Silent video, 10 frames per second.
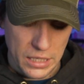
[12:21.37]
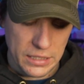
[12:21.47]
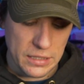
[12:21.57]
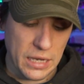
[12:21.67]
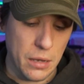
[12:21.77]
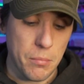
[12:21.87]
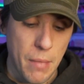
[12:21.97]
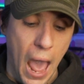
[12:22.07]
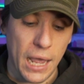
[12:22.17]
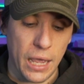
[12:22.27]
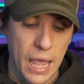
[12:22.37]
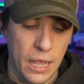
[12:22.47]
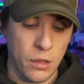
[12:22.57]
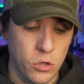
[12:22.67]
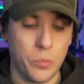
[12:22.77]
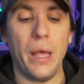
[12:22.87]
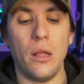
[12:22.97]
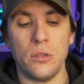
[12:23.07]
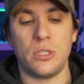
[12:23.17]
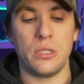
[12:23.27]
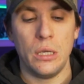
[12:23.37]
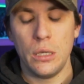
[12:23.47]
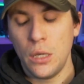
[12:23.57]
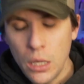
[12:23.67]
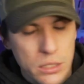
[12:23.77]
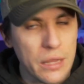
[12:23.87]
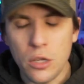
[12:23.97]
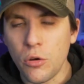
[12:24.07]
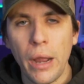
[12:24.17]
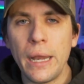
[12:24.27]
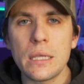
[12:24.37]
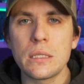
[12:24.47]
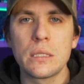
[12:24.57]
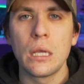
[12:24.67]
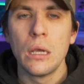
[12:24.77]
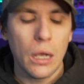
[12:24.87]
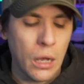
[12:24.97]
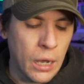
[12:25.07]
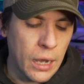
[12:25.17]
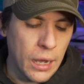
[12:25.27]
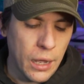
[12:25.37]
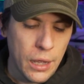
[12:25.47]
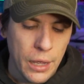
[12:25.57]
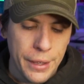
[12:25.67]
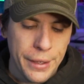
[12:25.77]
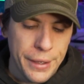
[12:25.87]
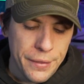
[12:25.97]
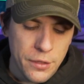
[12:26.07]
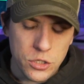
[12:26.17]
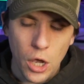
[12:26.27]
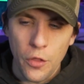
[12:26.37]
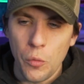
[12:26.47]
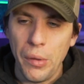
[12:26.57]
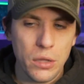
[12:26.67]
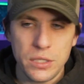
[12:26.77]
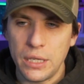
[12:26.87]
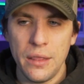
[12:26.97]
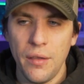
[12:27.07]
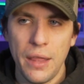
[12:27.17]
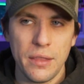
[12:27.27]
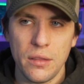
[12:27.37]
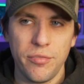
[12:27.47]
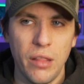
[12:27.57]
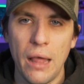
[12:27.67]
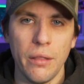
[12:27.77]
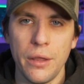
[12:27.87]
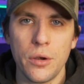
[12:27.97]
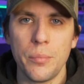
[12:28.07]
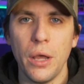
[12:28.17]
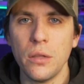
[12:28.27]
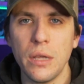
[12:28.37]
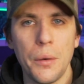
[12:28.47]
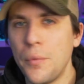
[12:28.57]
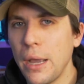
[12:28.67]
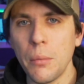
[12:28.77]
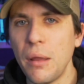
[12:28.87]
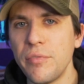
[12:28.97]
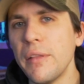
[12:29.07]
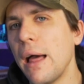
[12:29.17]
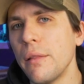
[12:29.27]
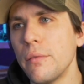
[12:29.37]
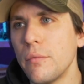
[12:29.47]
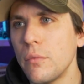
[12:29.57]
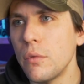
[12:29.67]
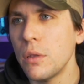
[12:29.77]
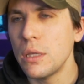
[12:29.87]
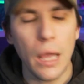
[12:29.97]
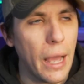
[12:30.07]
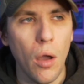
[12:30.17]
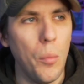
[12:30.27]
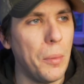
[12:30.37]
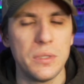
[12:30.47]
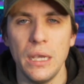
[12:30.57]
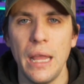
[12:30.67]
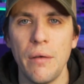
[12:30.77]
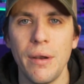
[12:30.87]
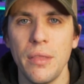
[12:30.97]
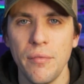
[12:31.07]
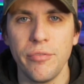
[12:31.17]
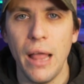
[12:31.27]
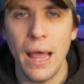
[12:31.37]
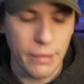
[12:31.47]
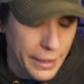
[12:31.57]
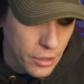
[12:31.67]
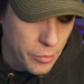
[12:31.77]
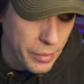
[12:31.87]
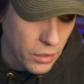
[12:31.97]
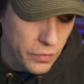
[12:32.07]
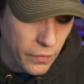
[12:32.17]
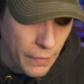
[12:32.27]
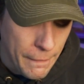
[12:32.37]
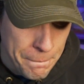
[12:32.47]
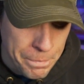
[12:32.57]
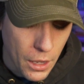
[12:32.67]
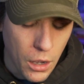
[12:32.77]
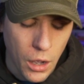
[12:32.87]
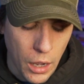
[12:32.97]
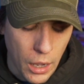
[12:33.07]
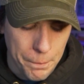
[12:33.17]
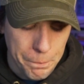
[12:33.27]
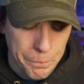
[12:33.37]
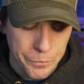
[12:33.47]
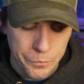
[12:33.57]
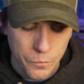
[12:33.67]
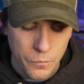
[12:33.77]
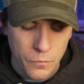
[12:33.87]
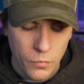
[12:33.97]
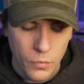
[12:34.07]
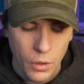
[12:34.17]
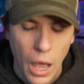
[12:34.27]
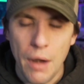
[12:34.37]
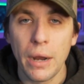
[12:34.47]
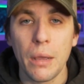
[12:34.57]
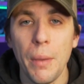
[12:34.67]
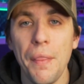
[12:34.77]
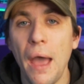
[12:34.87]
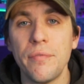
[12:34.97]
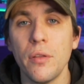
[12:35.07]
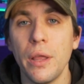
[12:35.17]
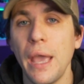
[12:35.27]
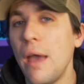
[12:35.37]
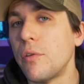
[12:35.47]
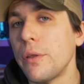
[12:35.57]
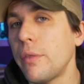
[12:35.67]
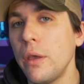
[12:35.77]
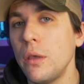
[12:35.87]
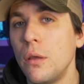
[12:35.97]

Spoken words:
This is a Mac Angler belt. It's not the greatest. There's other belts. Again, I think the Flatlander belt, I'd recommend I hope I'm saying that right. The Flatlander belt. I recommend that for like everything.